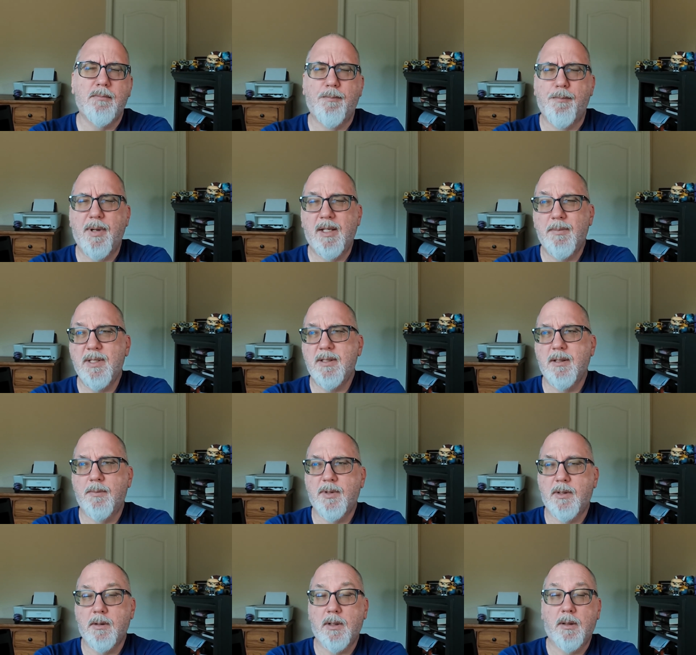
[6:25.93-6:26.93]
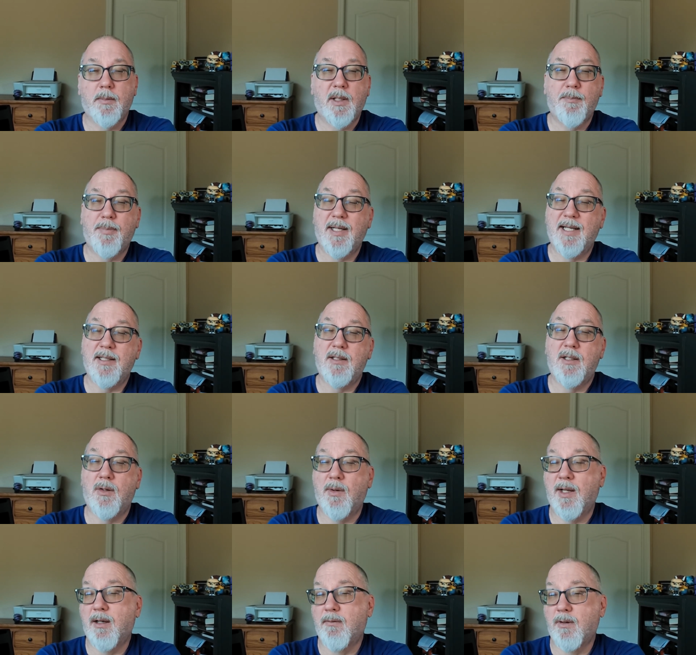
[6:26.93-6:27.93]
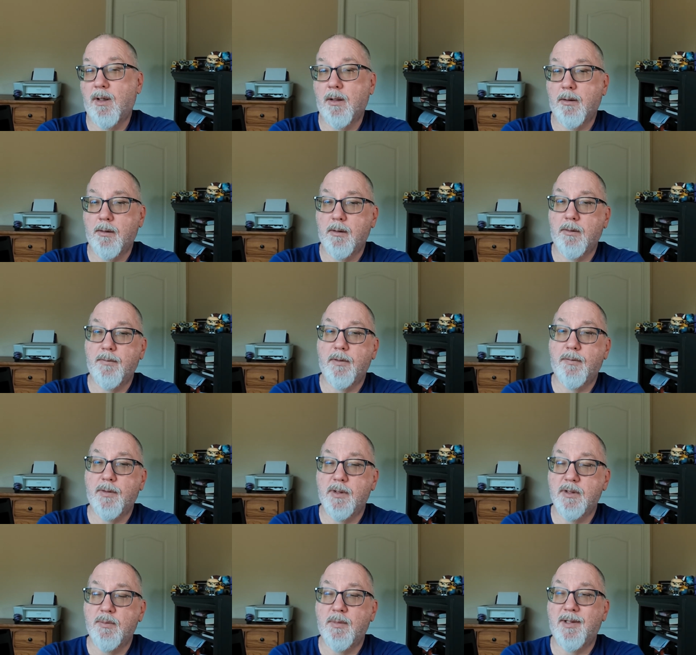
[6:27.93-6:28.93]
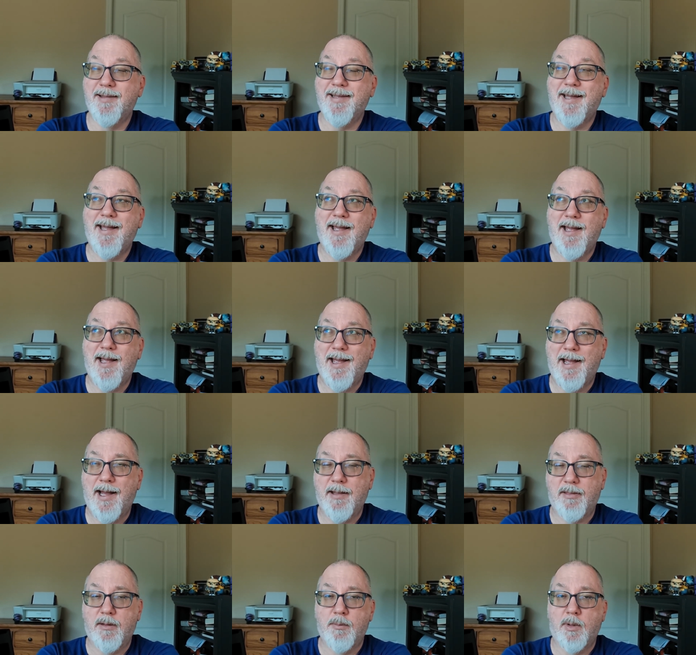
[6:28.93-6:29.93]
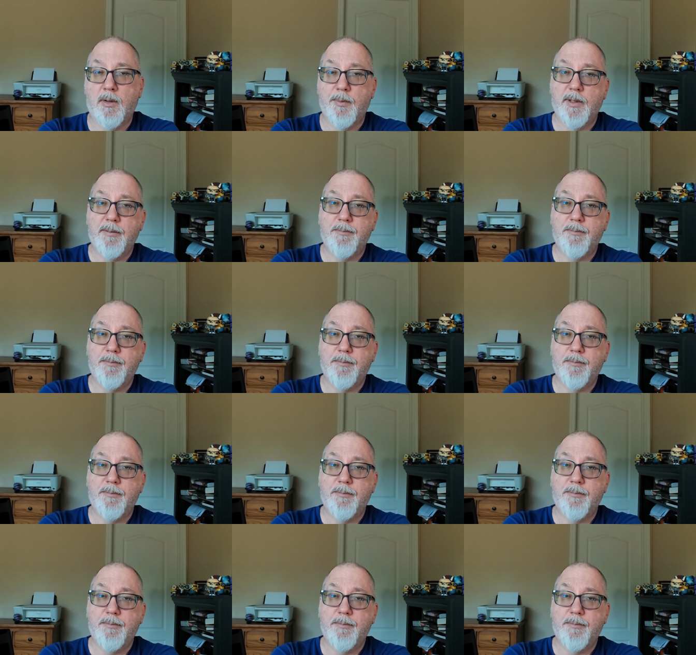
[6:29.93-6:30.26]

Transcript: Maybe something will come up, but I don't have an author interview for this month at the moment.